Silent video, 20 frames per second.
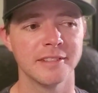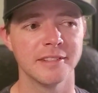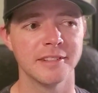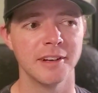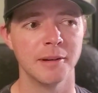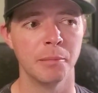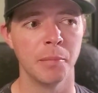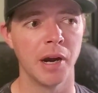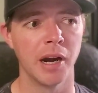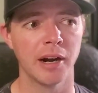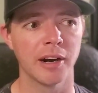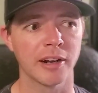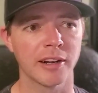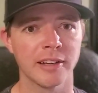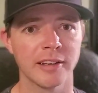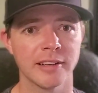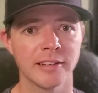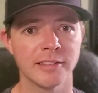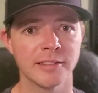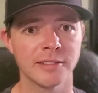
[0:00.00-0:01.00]

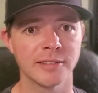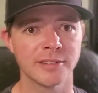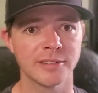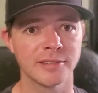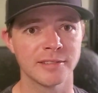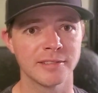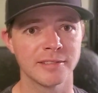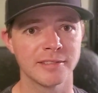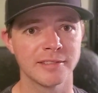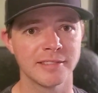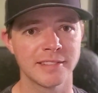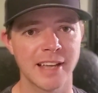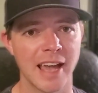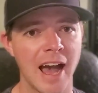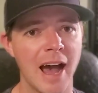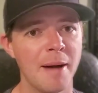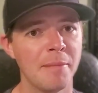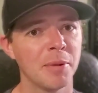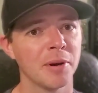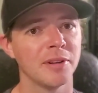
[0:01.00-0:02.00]
America's
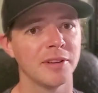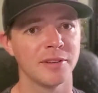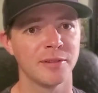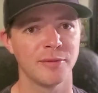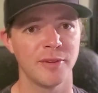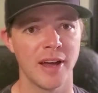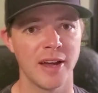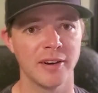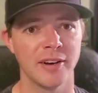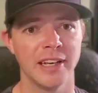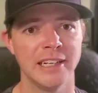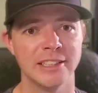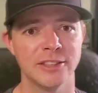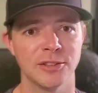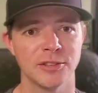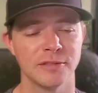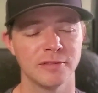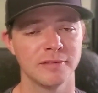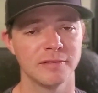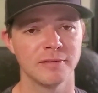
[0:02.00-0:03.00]
capitalist
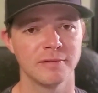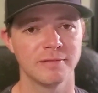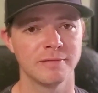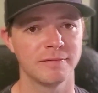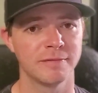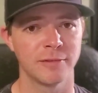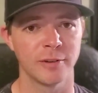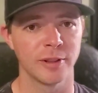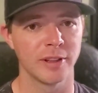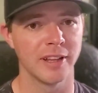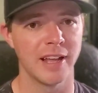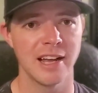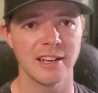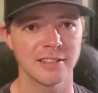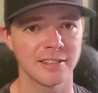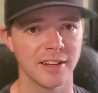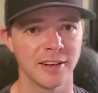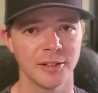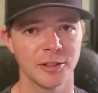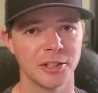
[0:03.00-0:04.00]
foundation for the
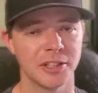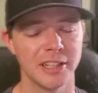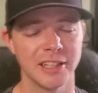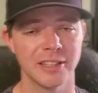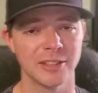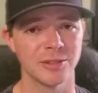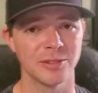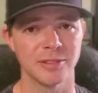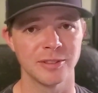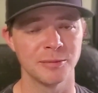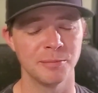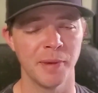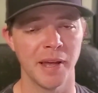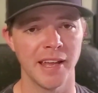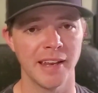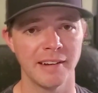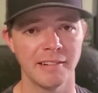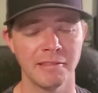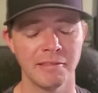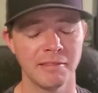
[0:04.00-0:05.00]
last 100 years has
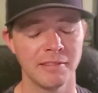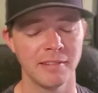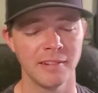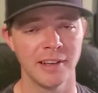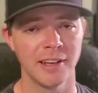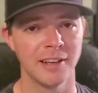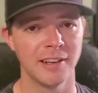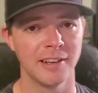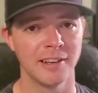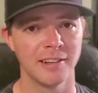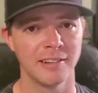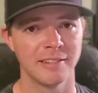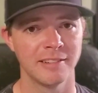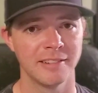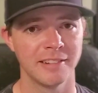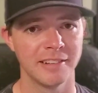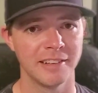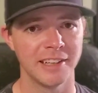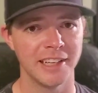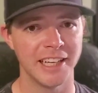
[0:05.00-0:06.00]
been
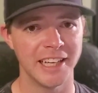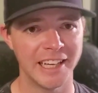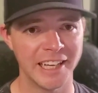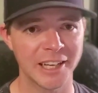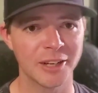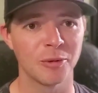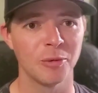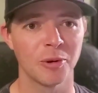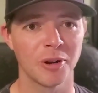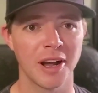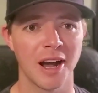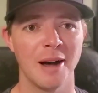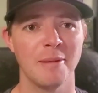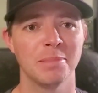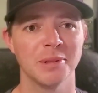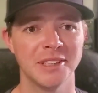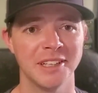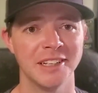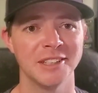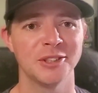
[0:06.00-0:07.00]
equal
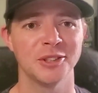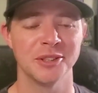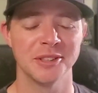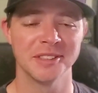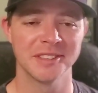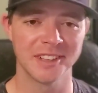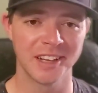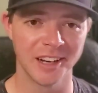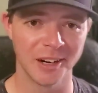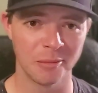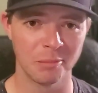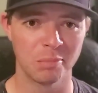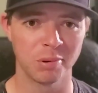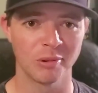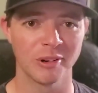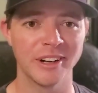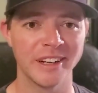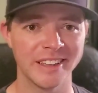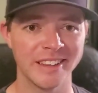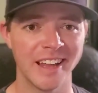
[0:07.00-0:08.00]
competition is going to
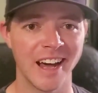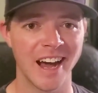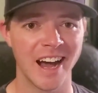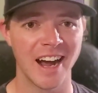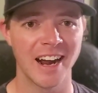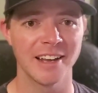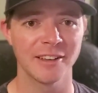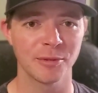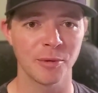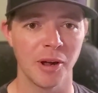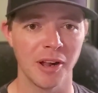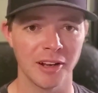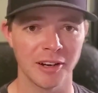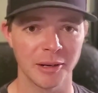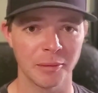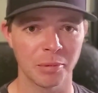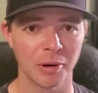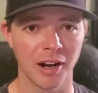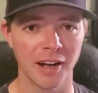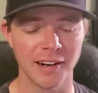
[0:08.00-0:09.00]
breed the highest
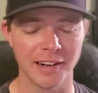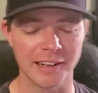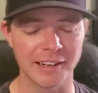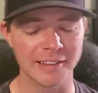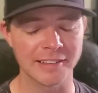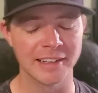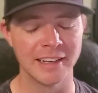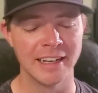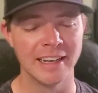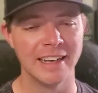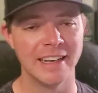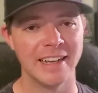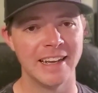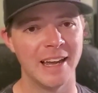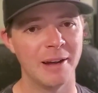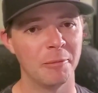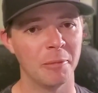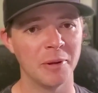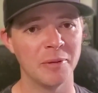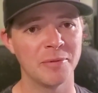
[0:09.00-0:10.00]
quality product.
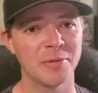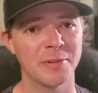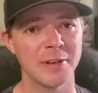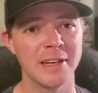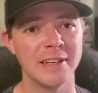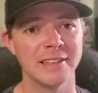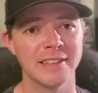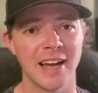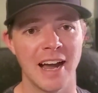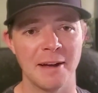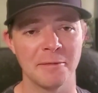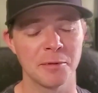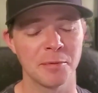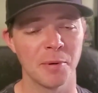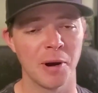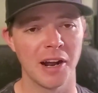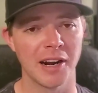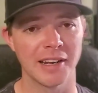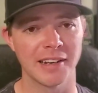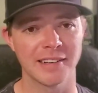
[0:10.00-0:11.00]
And we've seen Topps
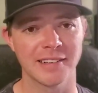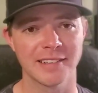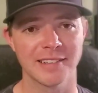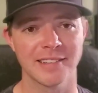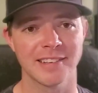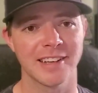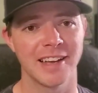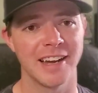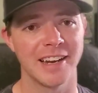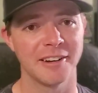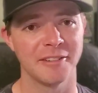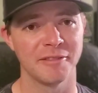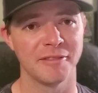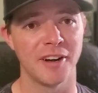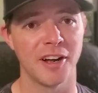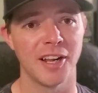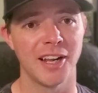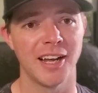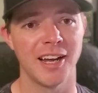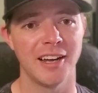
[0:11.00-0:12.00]
products kind of
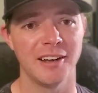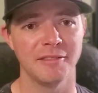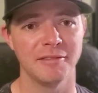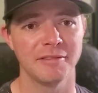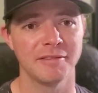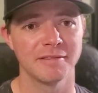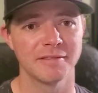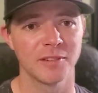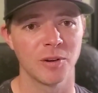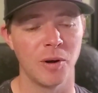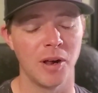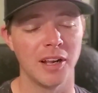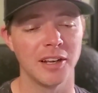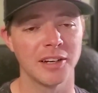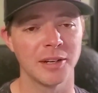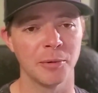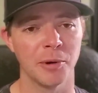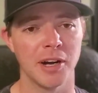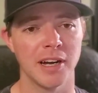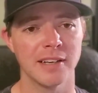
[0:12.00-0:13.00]
fall off
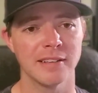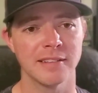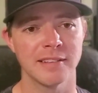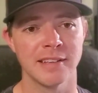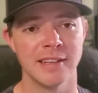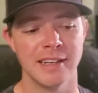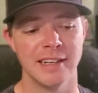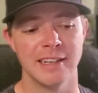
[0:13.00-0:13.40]
quality-wise.